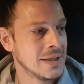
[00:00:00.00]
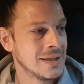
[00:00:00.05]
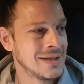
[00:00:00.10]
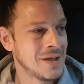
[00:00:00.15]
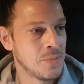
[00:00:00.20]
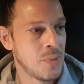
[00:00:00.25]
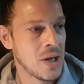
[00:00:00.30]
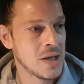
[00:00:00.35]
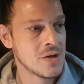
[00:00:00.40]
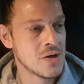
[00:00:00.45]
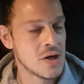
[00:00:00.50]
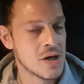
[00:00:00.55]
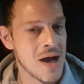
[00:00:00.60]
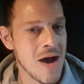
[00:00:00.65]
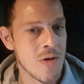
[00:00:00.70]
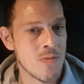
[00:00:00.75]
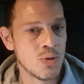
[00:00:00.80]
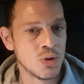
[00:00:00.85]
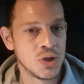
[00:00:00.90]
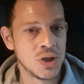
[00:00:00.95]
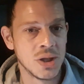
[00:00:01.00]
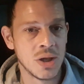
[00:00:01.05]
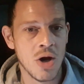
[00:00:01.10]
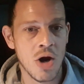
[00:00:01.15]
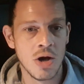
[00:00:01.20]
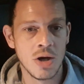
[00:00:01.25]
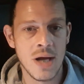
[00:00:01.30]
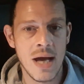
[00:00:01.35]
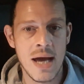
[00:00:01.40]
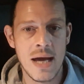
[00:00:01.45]
depending on how much you
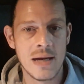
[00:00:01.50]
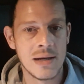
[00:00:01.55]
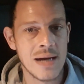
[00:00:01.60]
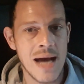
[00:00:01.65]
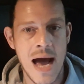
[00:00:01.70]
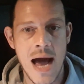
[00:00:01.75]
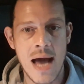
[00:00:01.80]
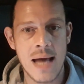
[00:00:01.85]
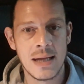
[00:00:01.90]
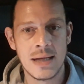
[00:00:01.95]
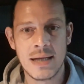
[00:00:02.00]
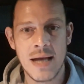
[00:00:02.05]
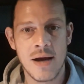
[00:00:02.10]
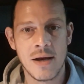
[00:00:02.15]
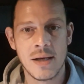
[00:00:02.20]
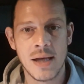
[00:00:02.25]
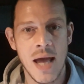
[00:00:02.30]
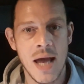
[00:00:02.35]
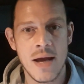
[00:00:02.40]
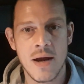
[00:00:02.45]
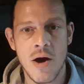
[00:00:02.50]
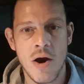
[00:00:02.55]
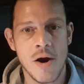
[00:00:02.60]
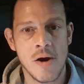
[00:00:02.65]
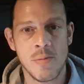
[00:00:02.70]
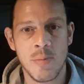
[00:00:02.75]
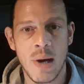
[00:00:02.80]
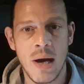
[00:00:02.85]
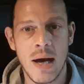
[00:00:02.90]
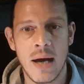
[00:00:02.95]
got there, I highly doubt you're getting it all
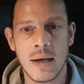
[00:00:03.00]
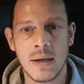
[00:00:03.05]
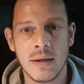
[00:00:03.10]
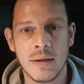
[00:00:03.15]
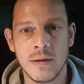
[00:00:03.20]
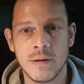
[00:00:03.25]
back.